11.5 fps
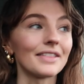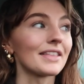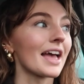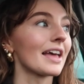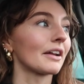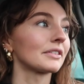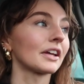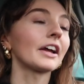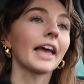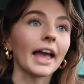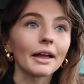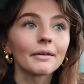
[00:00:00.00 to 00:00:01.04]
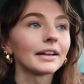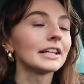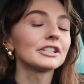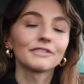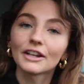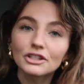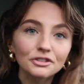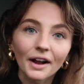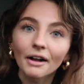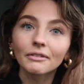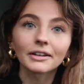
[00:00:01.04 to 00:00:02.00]
And then I was like, okay, I need to venture
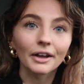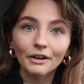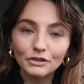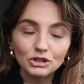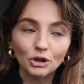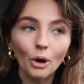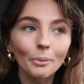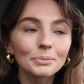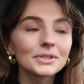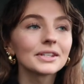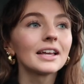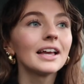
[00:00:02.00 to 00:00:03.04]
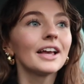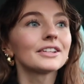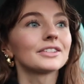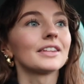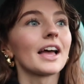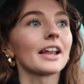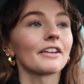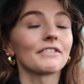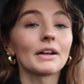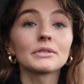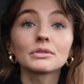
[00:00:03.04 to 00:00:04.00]
out, look at other shops. So then I
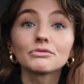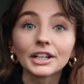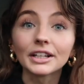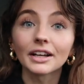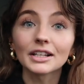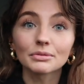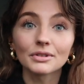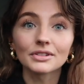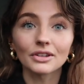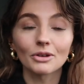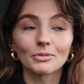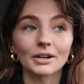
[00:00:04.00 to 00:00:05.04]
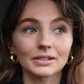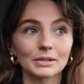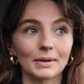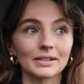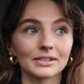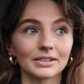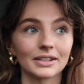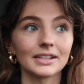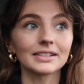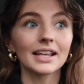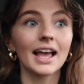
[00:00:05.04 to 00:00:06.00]
found some really nice ones on Marks and
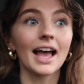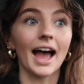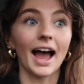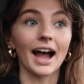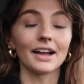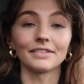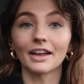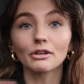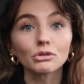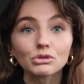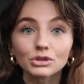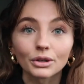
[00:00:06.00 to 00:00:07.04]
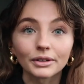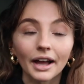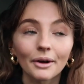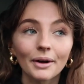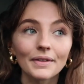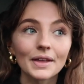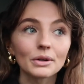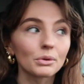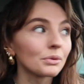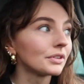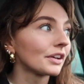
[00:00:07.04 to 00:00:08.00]
Spencer's and they're all sold out. And then
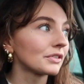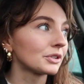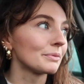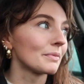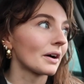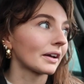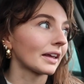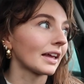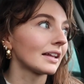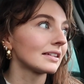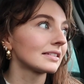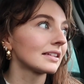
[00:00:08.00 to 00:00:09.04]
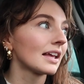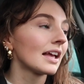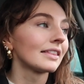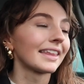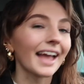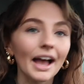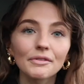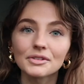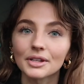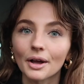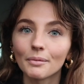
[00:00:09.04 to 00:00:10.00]
all the other supermarkets, they have
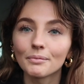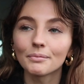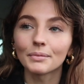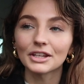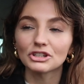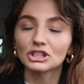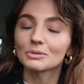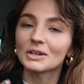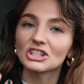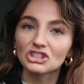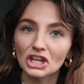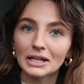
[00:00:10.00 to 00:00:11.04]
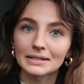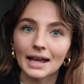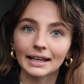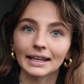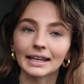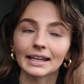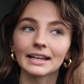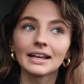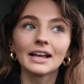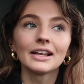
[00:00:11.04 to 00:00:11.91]
some, but they're just a bit shit and tacky.